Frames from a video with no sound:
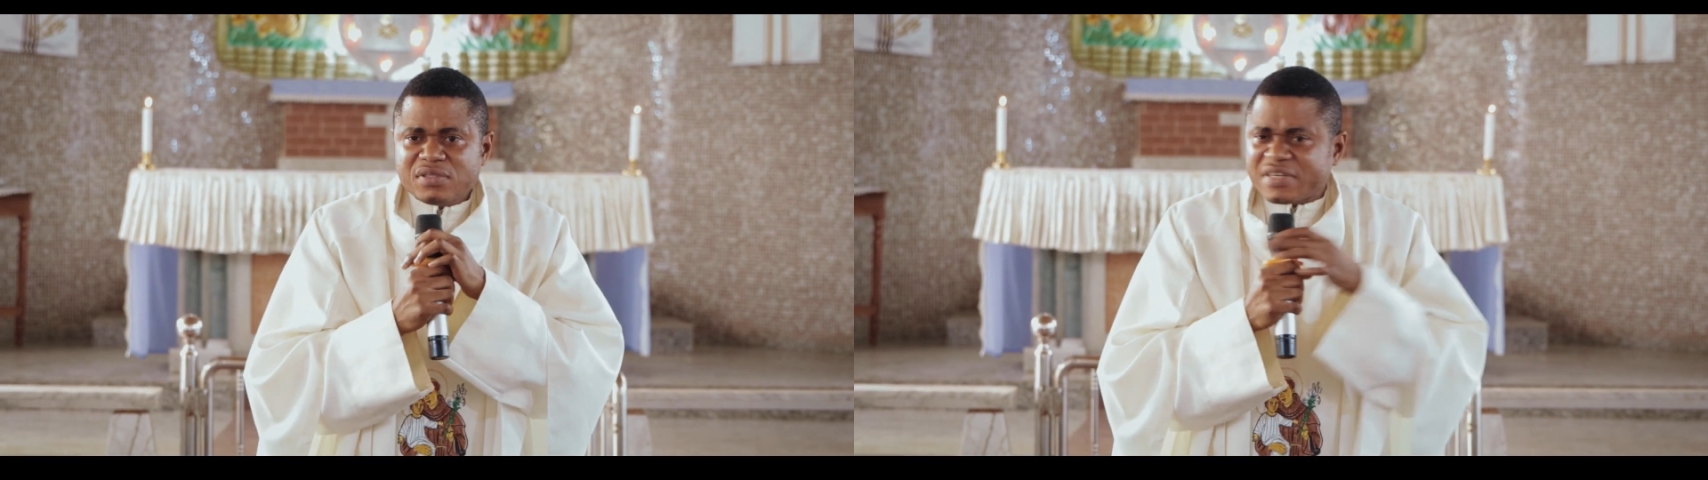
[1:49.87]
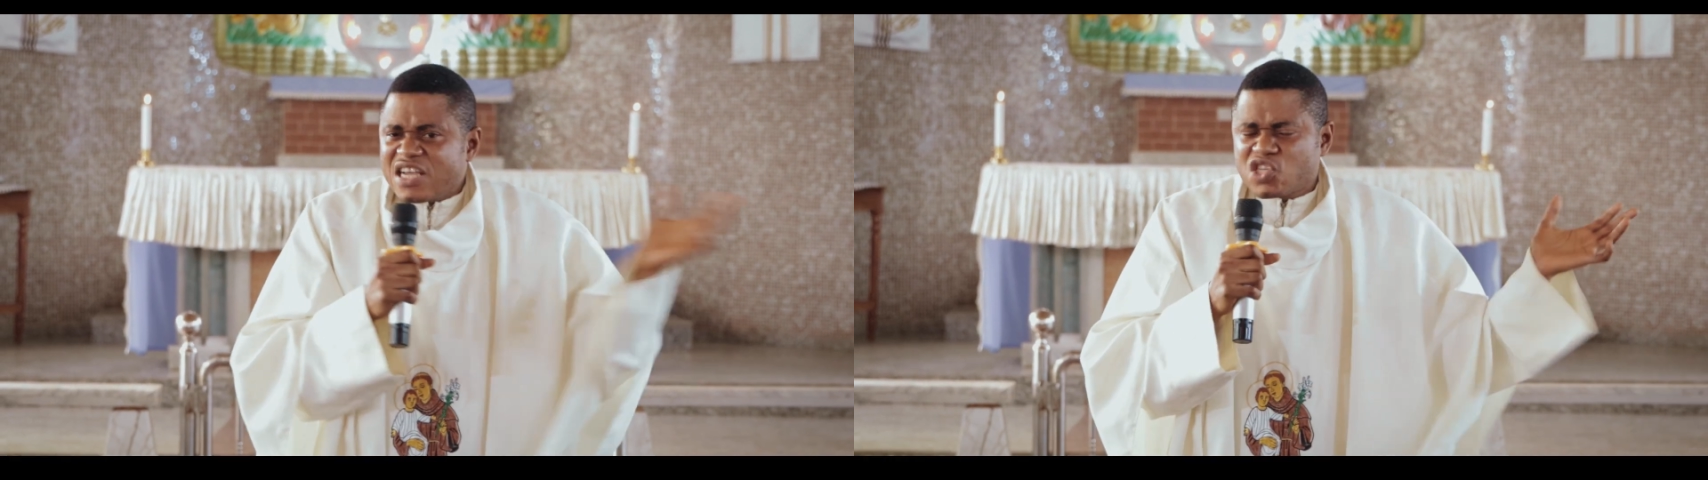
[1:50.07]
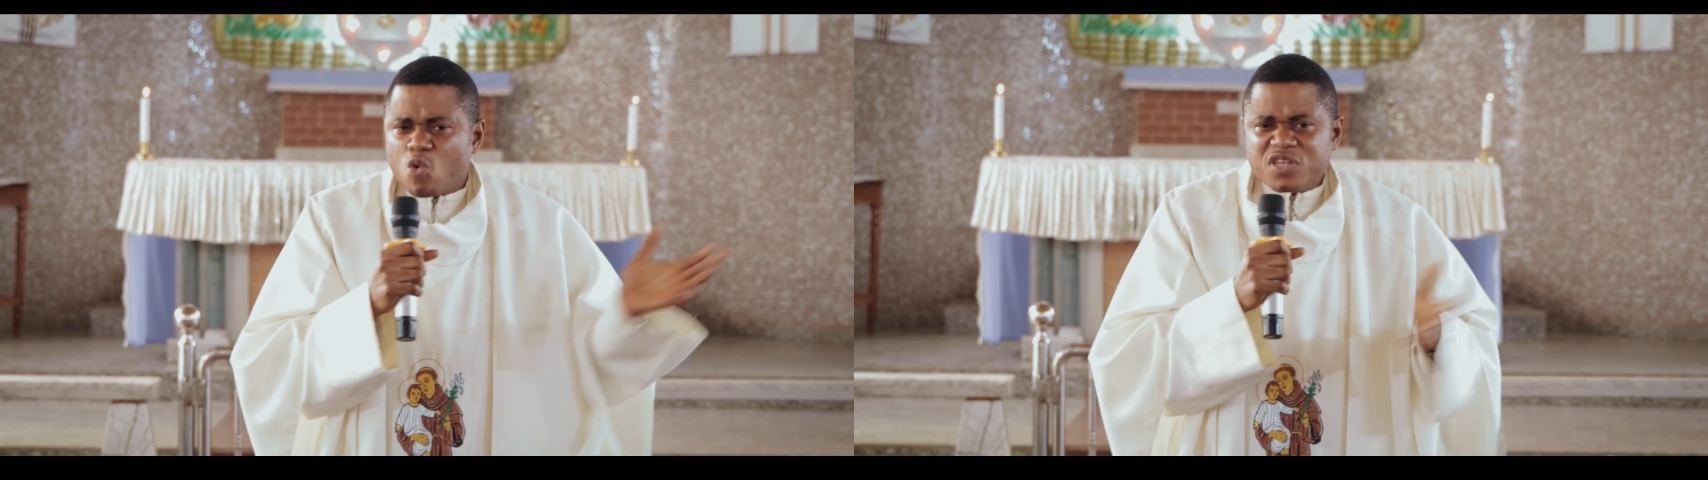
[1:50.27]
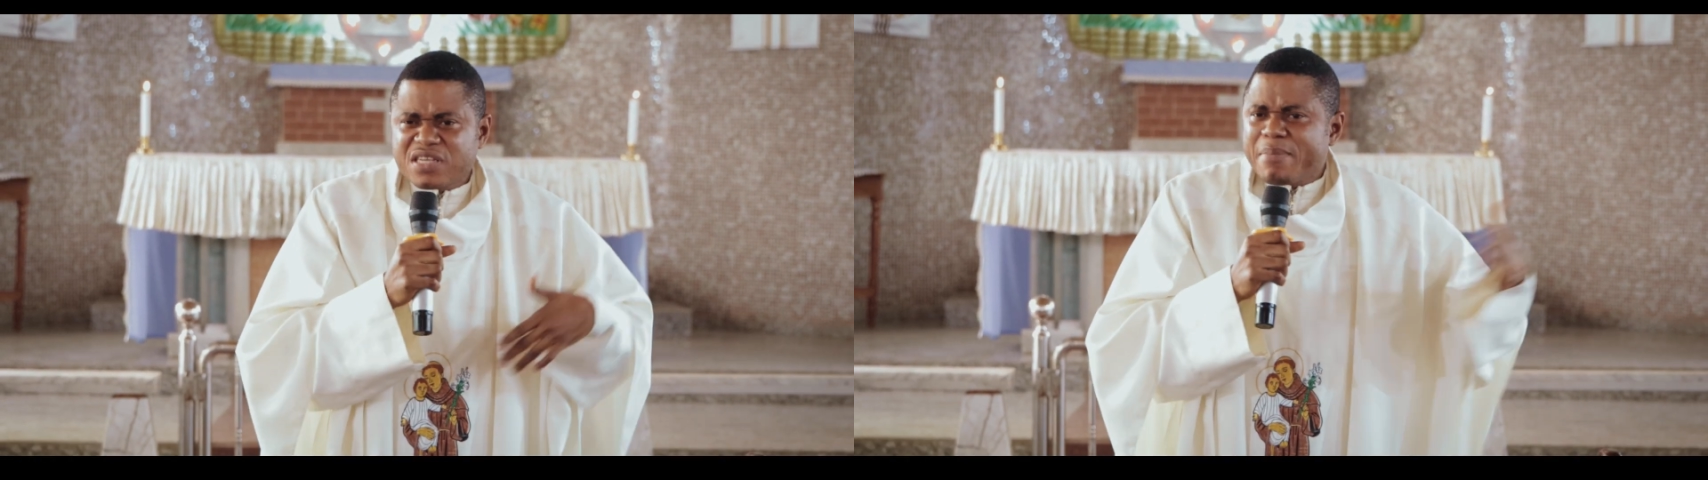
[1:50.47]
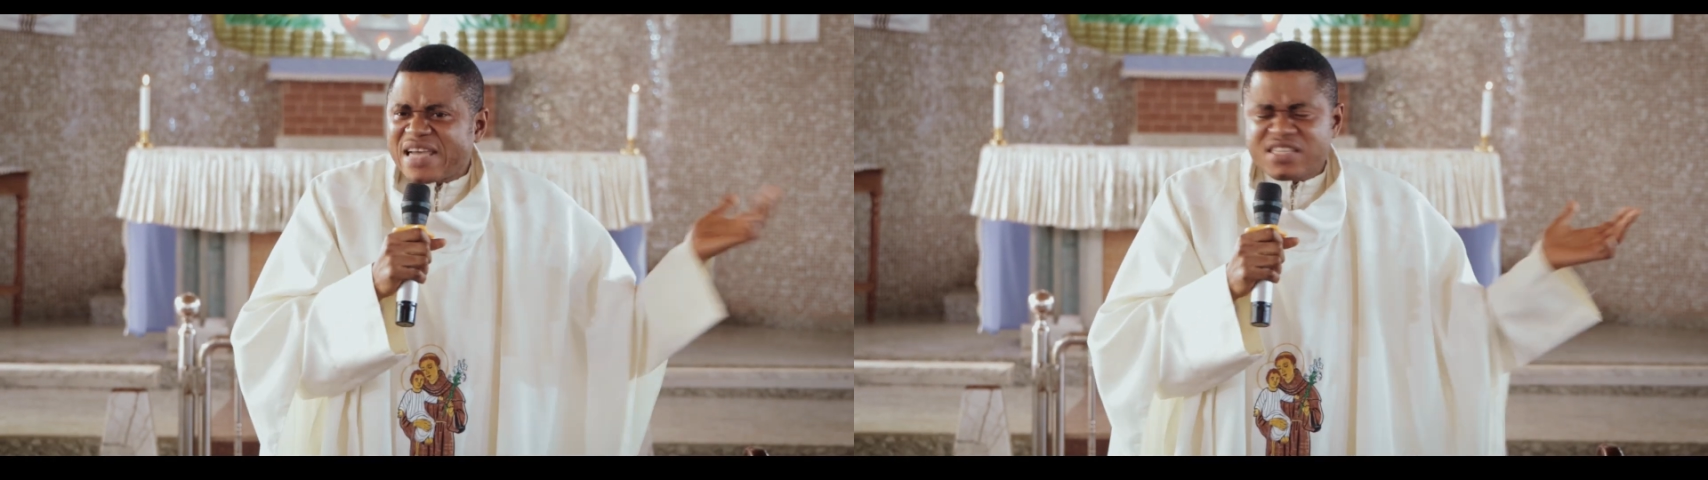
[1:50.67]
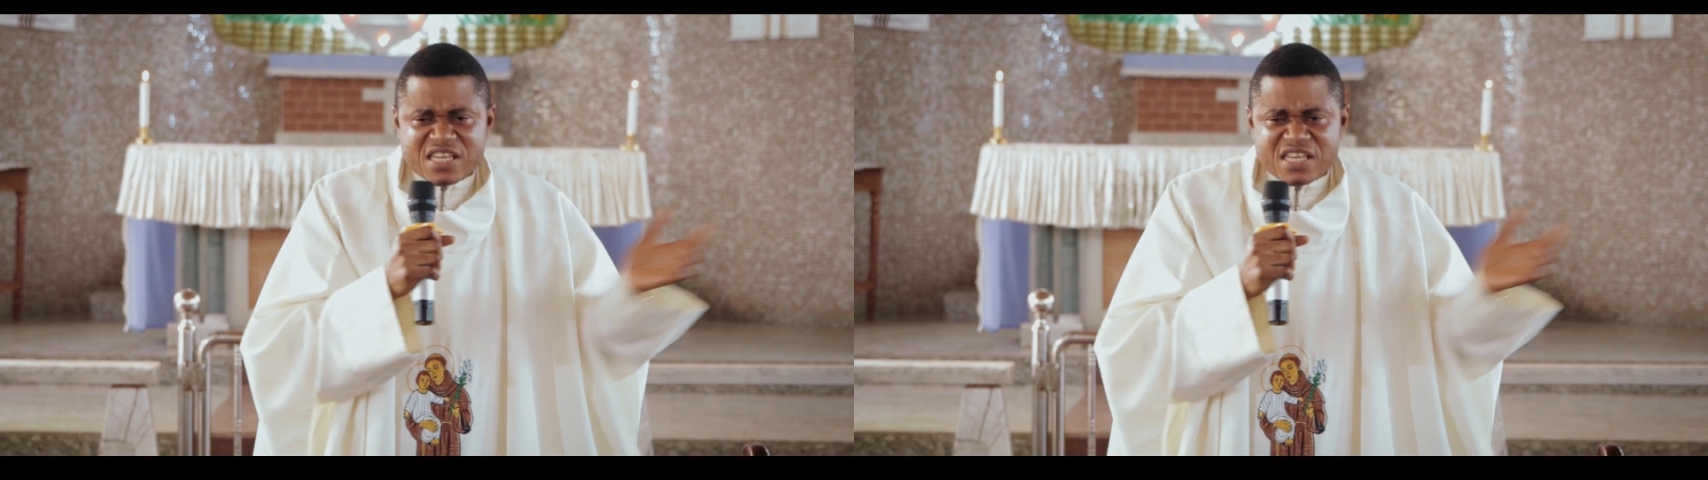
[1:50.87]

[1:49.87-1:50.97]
Dress wasn't my